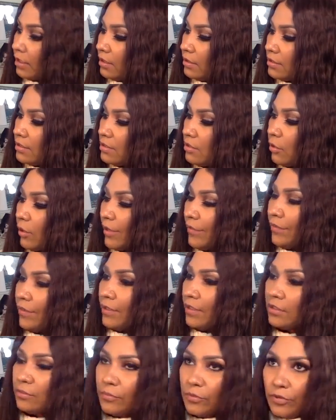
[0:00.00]
so I
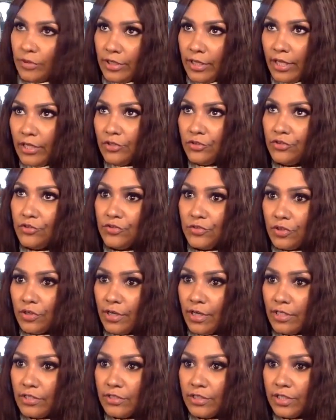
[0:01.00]
think communications are
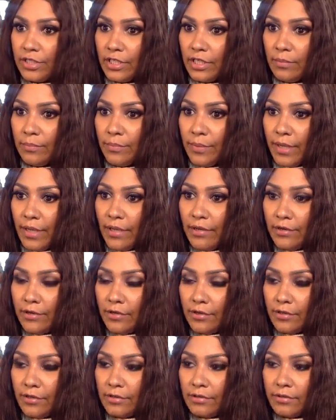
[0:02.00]
actually going to get
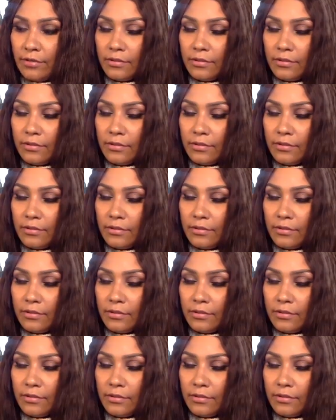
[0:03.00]
better.